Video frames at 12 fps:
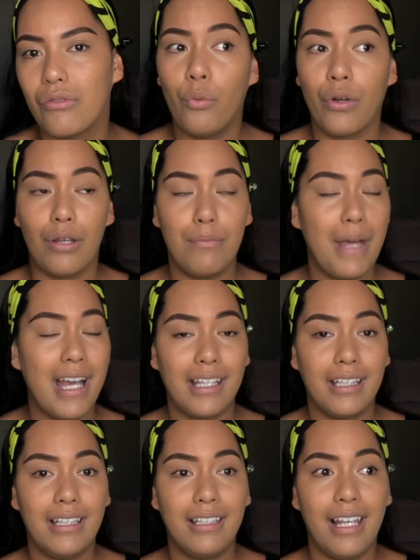Wherein back
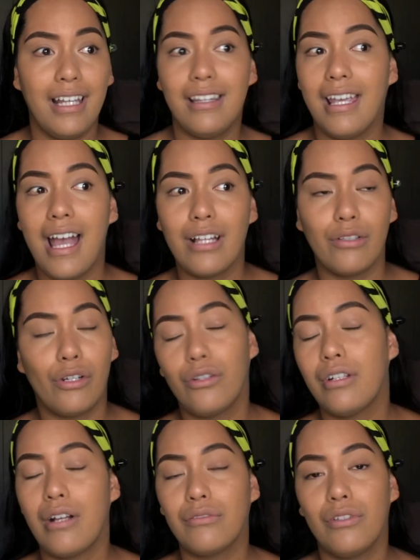in the day, they had to
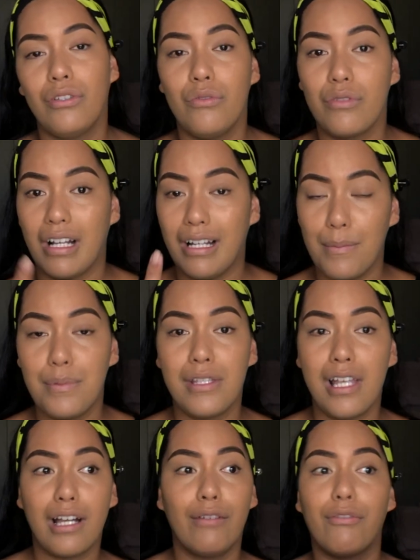learn how to use a
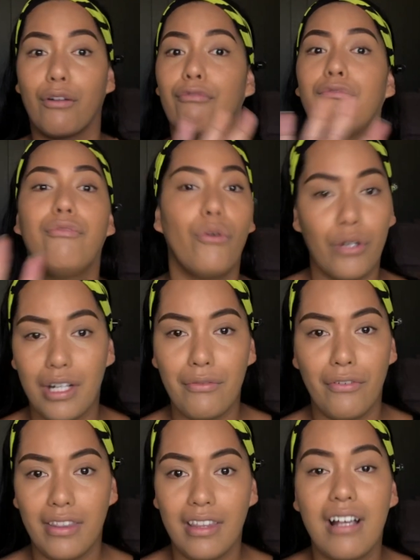lipstick for 4
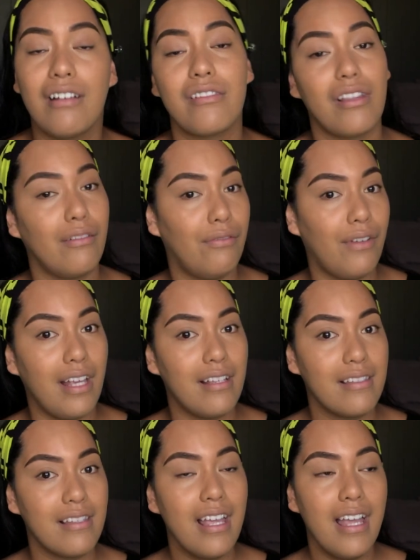different things on the
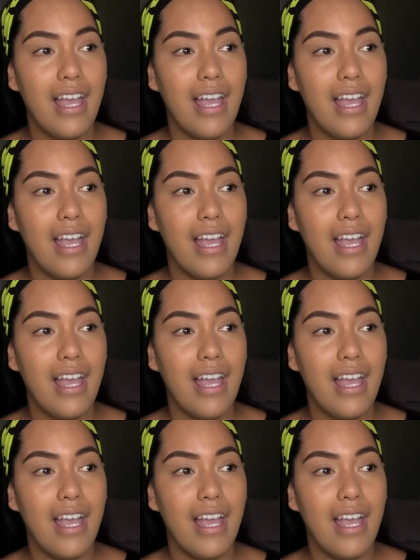face.